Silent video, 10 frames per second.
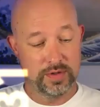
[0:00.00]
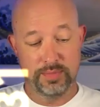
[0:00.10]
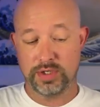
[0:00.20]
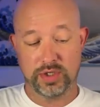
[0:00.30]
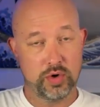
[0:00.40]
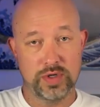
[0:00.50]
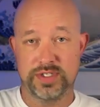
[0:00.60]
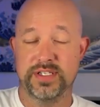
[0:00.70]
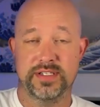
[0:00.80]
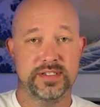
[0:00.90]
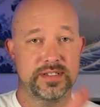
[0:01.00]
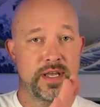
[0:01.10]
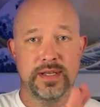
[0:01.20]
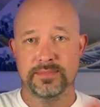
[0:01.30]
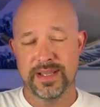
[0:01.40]
book, the courses,
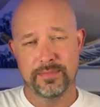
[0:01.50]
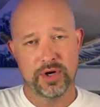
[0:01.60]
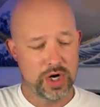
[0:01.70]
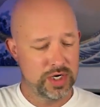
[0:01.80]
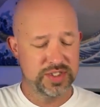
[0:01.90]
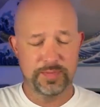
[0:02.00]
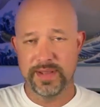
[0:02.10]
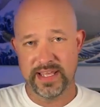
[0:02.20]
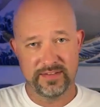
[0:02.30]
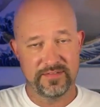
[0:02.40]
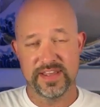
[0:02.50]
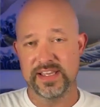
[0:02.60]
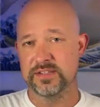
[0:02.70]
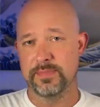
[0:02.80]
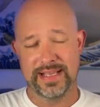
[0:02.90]
seminars, speaking
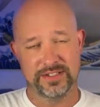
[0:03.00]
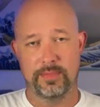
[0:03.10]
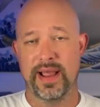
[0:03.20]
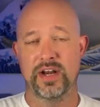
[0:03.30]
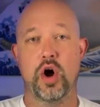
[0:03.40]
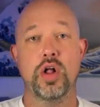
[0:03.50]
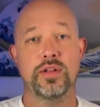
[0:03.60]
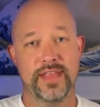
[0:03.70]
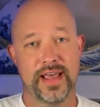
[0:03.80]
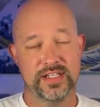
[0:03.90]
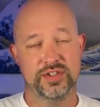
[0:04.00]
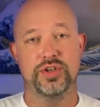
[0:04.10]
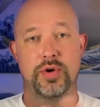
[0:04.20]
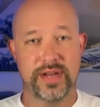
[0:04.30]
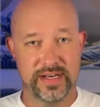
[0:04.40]
fees, mastermind, all of that gets
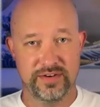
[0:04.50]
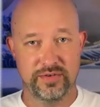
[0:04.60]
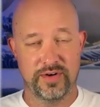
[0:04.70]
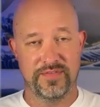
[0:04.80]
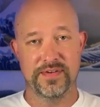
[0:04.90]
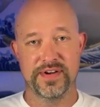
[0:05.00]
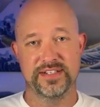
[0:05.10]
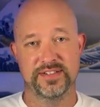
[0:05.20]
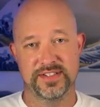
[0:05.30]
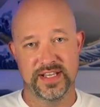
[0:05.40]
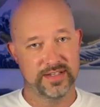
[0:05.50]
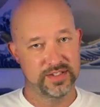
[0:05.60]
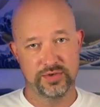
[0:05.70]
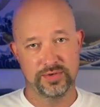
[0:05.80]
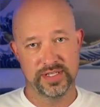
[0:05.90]
donated to our foundation, Send a
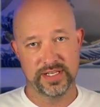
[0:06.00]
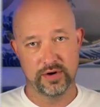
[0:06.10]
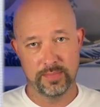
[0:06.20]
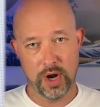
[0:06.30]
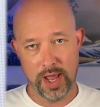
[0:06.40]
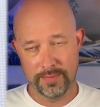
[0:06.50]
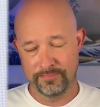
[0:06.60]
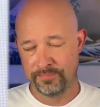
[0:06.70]
Student Leader Abroad.